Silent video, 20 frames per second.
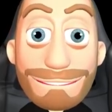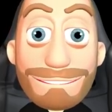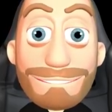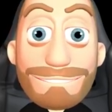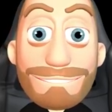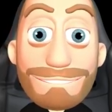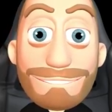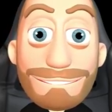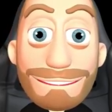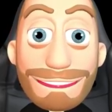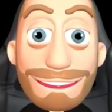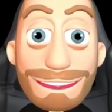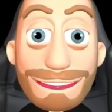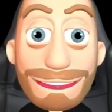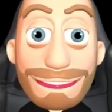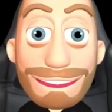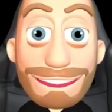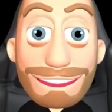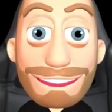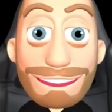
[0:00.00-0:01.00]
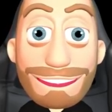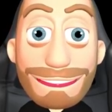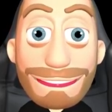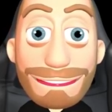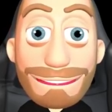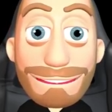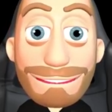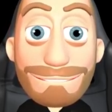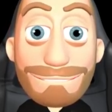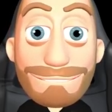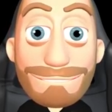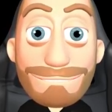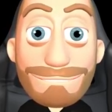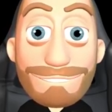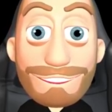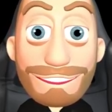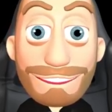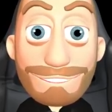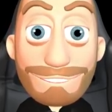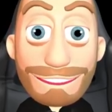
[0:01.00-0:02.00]
the
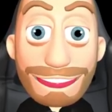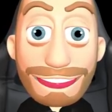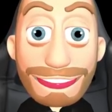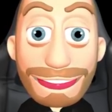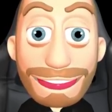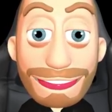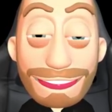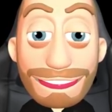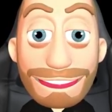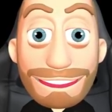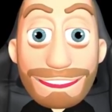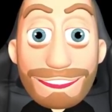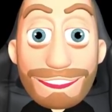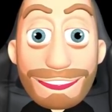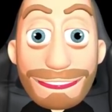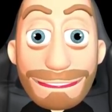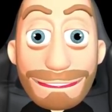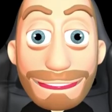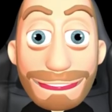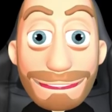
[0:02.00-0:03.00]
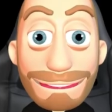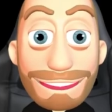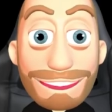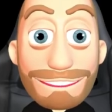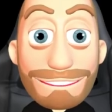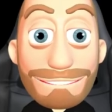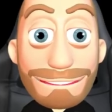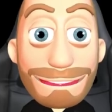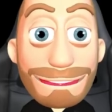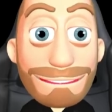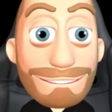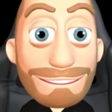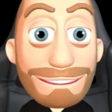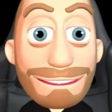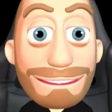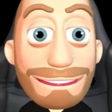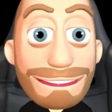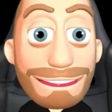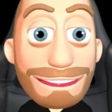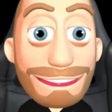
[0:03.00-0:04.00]
protocols so that people that
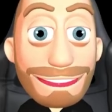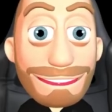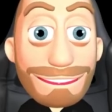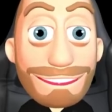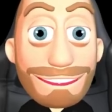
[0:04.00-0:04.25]
potentially